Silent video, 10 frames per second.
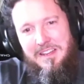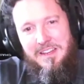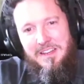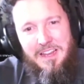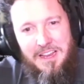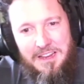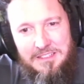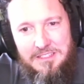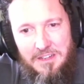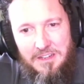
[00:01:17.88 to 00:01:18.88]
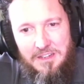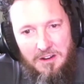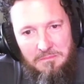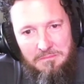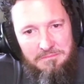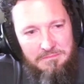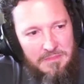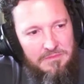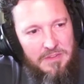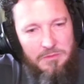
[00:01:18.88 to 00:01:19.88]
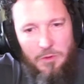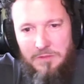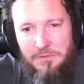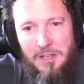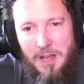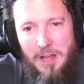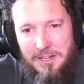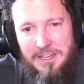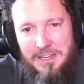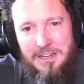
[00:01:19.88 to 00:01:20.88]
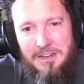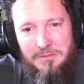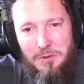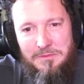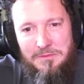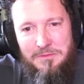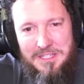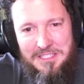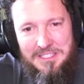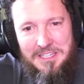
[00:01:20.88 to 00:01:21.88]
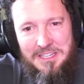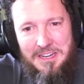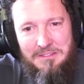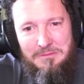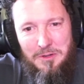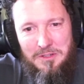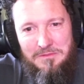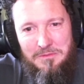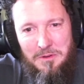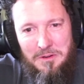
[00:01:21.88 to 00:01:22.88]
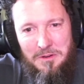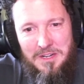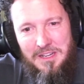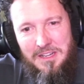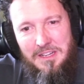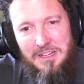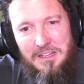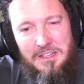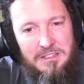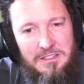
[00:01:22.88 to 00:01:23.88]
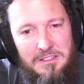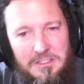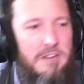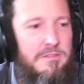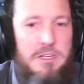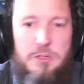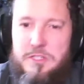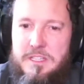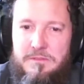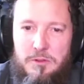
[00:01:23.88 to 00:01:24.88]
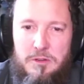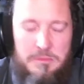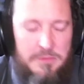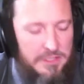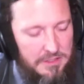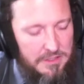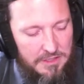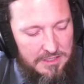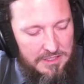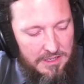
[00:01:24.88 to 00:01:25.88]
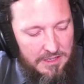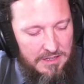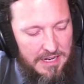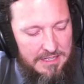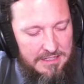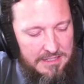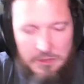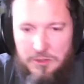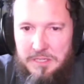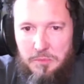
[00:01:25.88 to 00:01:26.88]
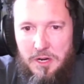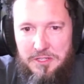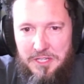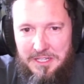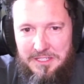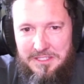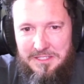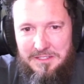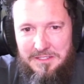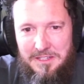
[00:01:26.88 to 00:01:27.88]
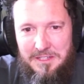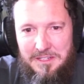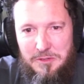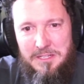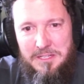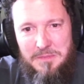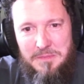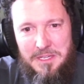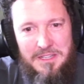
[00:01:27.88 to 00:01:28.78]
And I've worked for Lockheed. I've worked for Disney. I've worked for a lot of interesting firms that had interesting projects that attracted me.